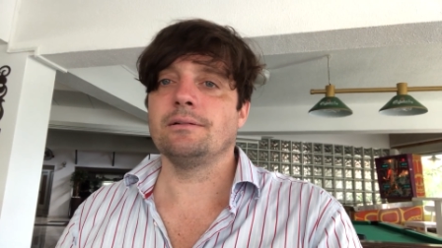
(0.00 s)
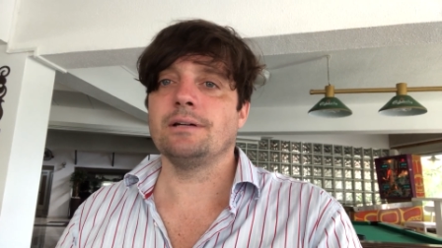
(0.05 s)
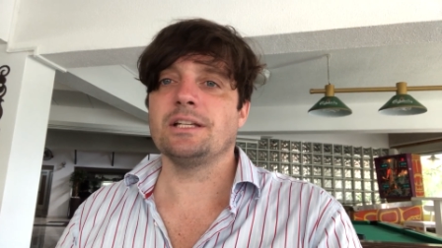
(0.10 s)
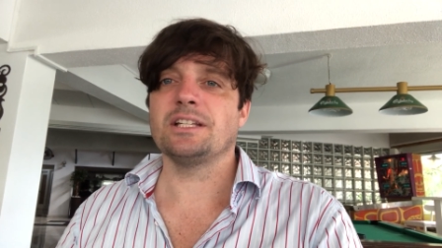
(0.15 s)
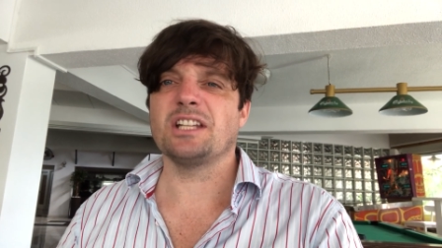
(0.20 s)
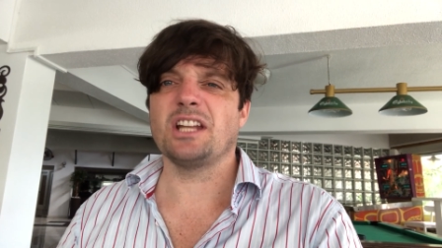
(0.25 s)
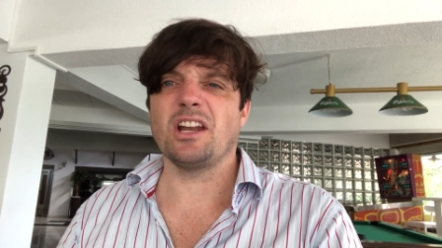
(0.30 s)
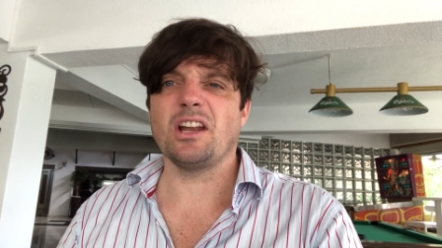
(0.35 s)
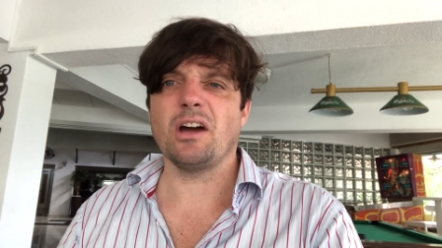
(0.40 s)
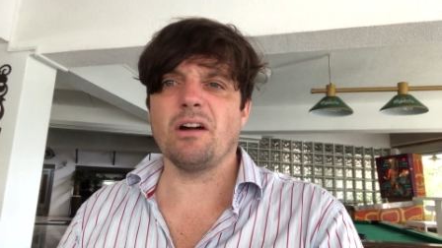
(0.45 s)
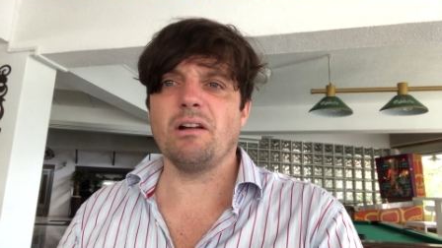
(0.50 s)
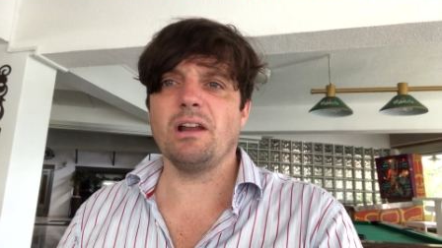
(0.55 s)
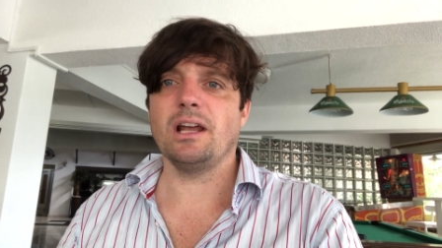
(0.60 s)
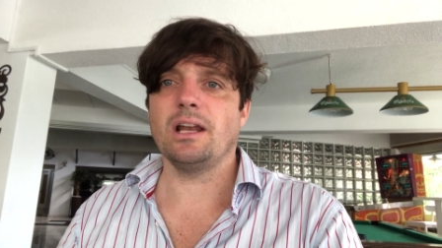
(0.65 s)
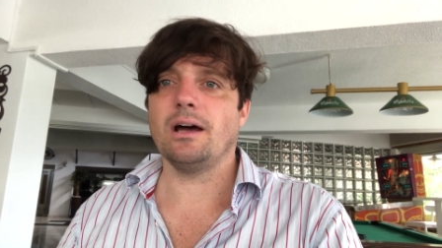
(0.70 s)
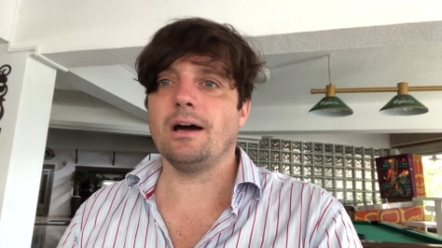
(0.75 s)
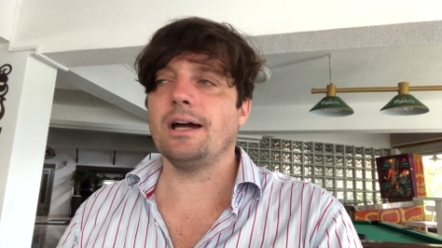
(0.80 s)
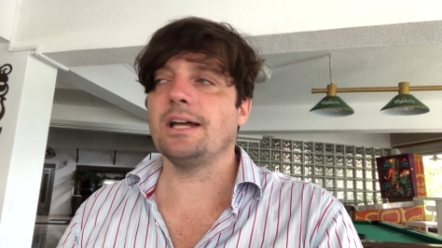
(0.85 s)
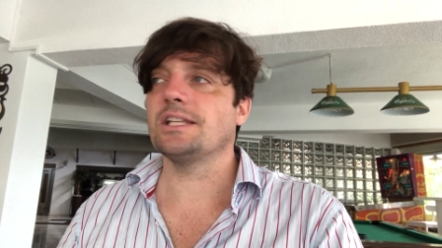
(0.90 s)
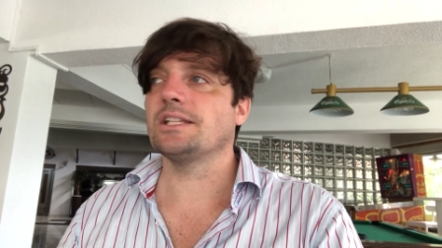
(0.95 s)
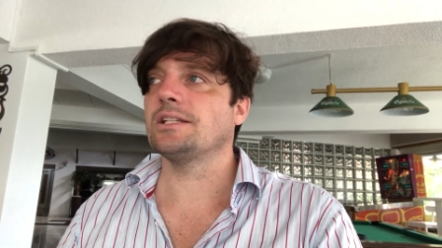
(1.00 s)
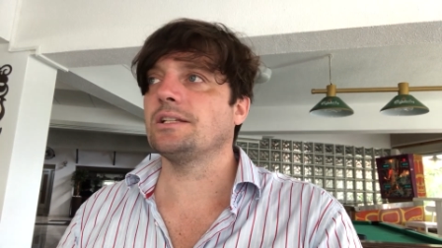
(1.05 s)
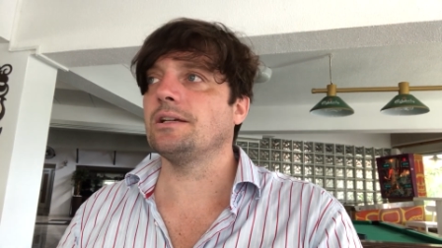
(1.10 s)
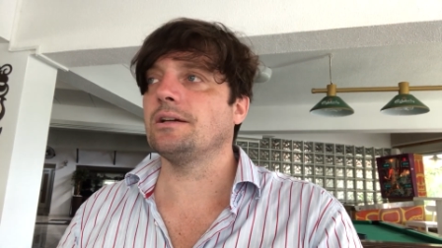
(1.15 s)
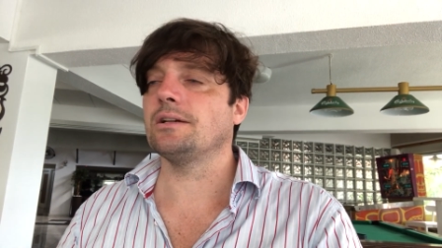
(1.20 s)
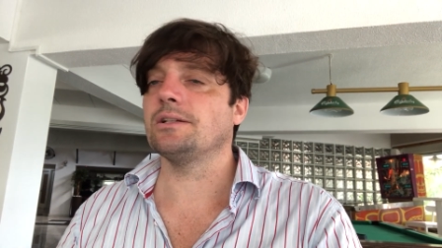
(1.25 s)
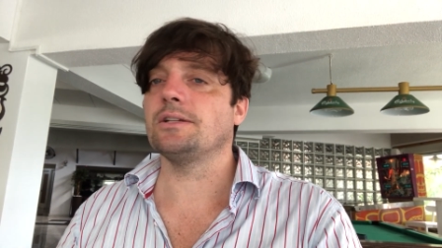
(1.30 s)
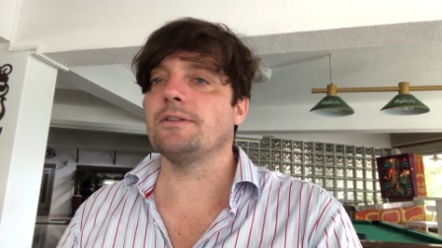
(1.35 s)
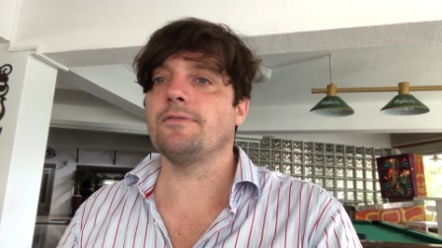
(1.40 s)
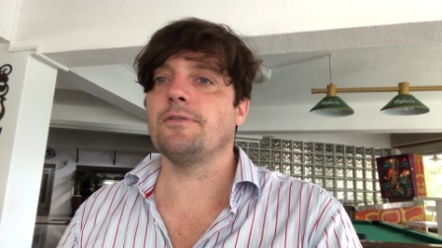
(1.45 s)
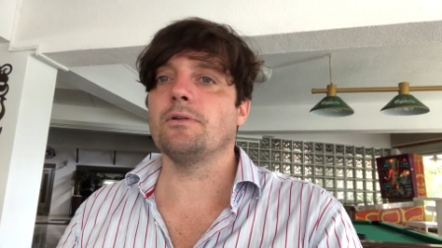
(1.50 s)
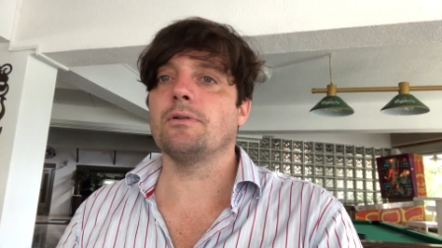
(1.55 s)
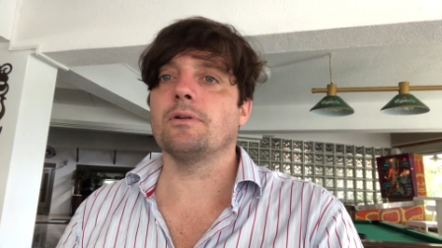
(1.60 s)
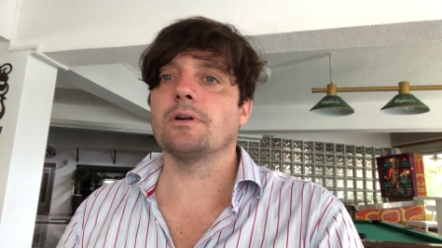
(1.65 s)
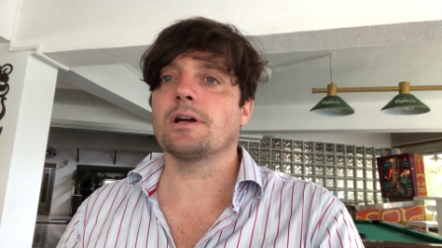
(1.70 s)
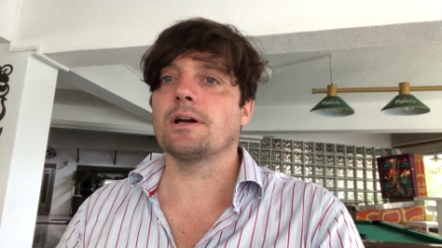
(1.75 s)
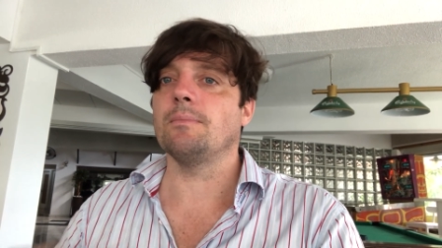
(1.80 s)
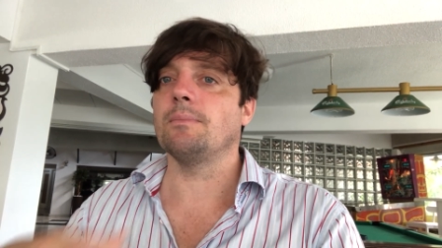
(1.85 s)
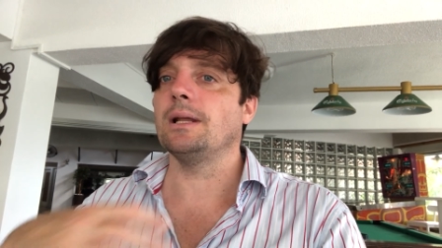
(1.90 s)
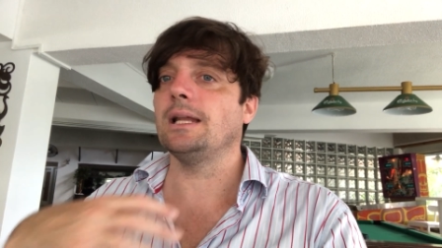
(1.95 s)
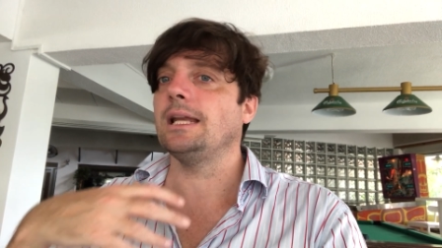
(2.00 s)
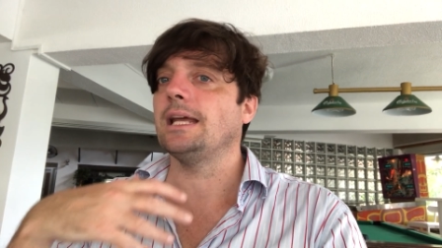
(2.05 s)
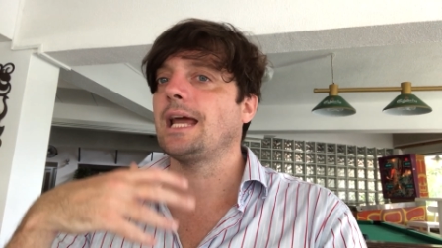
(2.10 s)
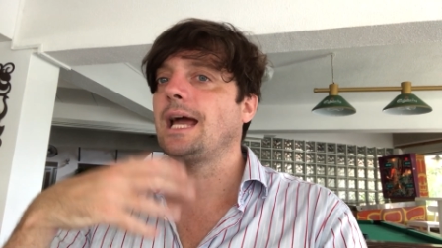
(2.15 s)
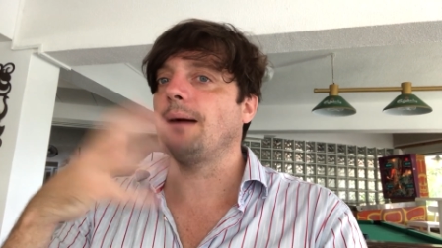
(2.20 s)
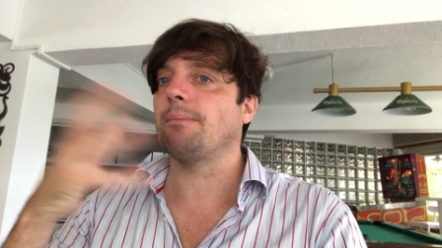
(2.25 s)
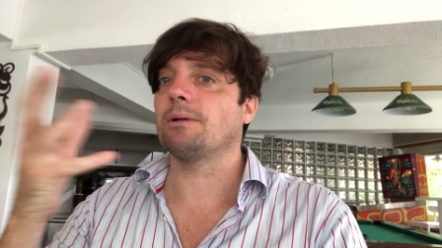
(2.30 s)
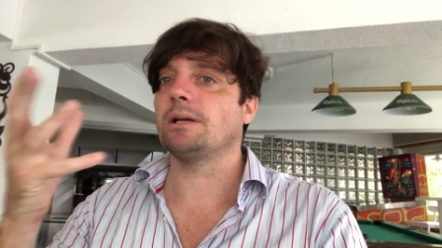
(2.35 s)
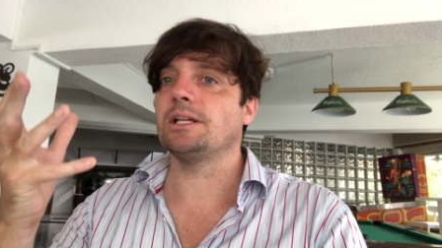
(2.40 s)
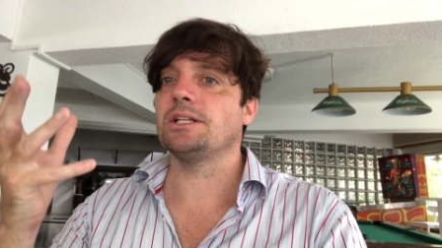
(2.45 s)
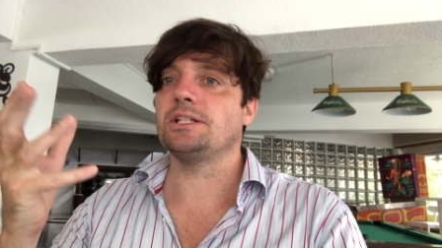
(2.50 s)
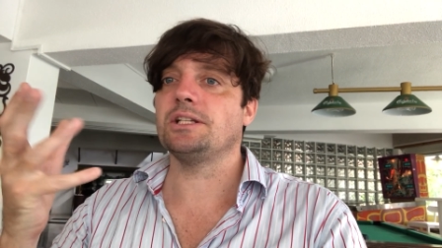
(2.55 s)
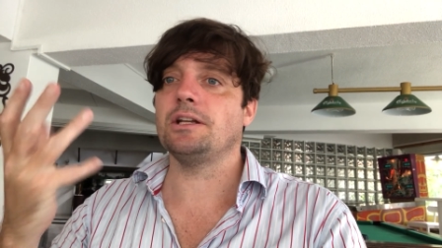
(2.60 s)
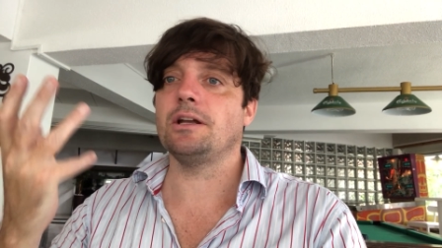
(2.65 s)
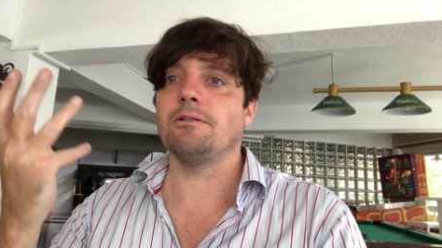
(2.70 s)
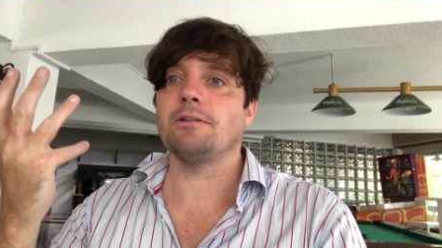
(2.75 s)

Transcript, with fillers: It's an unholy alliance because if you're a complete capitalist, you